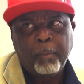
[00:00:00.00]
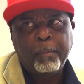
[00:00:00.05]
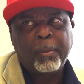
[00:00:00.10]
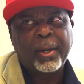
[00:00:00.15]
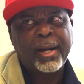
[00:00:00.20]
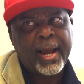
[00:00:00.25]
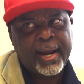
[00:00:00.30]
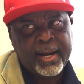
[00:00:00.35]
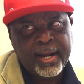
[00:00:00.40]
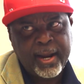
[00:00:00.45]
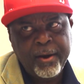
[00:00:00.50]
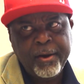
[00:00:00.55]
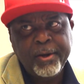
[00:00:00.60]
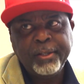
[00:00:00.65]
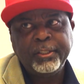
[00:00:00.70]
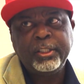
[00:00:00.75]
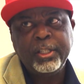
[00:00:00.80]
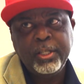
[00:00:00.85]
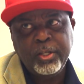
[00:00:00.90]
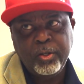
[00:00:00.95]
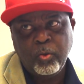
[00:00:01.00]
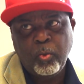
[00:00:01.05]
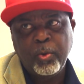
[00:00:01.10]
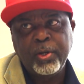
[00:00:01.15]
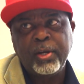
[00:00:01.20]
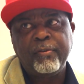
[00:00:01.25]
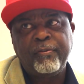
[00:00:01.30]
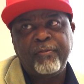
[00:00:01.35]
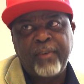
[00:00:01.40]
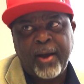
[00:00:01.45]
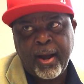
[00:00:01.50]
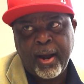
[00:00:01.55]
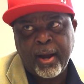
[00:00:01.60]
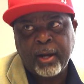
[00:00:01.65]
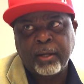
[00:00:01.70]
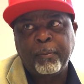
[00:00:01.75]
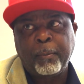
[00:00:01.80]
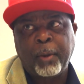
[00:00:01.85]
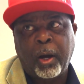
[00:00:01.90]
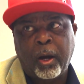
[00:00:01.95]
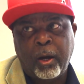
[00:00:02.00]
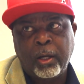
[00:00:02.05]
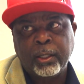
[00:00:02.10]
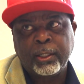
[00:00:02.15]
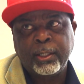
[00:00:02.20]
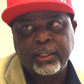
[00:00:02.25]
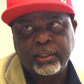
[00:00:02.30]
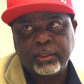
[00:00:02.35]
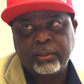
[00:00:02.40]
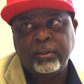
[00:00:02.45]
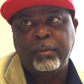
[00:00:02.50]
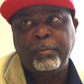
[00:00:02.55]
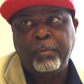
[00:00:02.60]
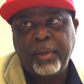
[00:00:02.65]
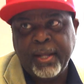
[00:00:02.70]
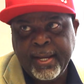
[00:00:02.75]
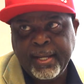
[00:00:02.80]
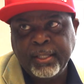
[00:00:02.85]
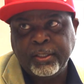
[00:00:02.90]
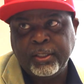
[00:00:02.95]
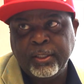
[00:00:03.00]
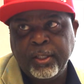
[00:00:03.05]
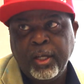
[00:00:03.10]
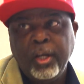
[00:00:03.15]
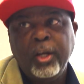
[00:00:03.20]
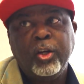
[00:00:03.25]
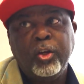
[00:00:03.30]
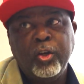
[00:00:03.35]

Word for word: But I guarantee you, when the fire uh, gets to blazing,